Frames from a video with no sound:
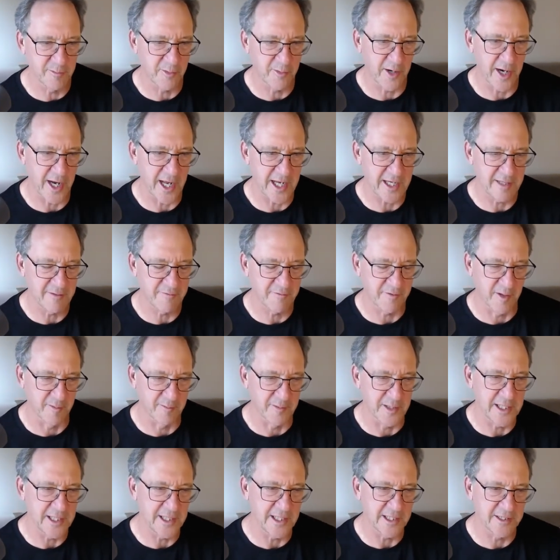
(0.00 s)
brain
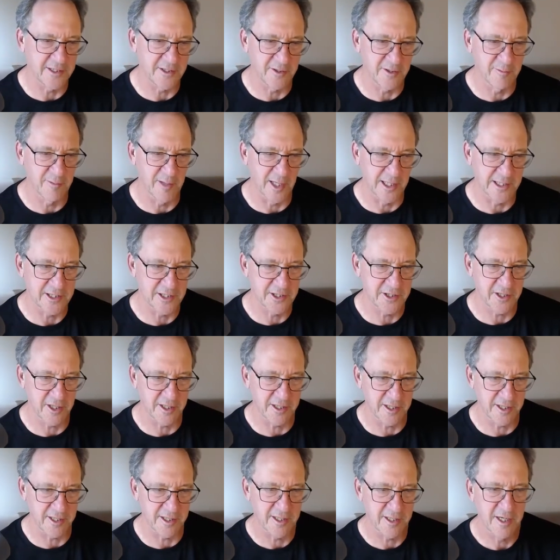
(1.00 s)
from eating too much
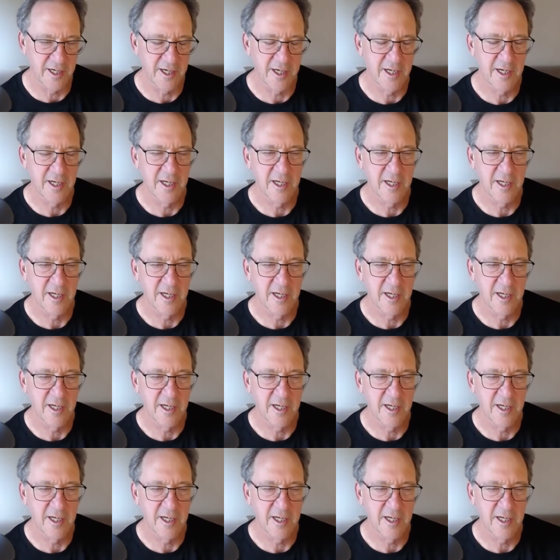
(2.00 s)
sugar.